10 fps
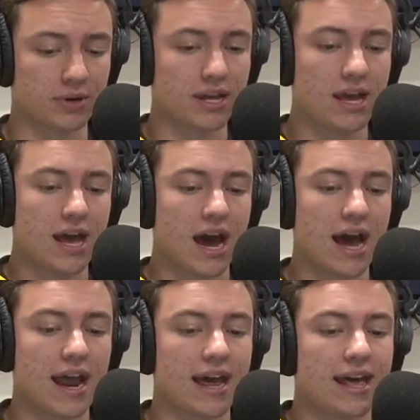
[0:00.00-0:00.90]
But
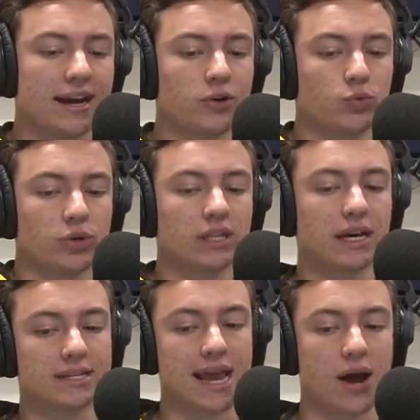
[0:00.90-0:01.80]
I, and, I, and I didn't
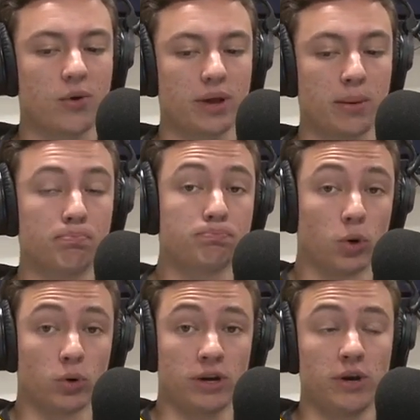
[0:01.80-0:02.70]
realize how
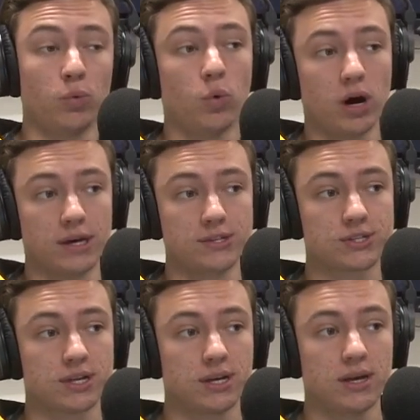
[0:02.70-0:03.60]
important it
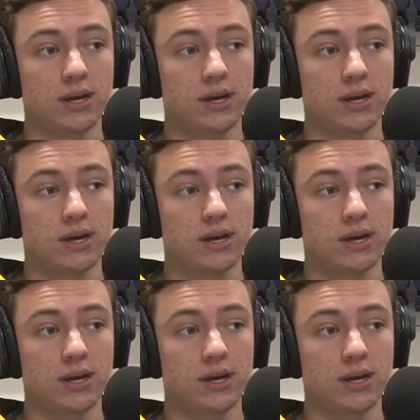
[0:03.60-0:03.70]
was,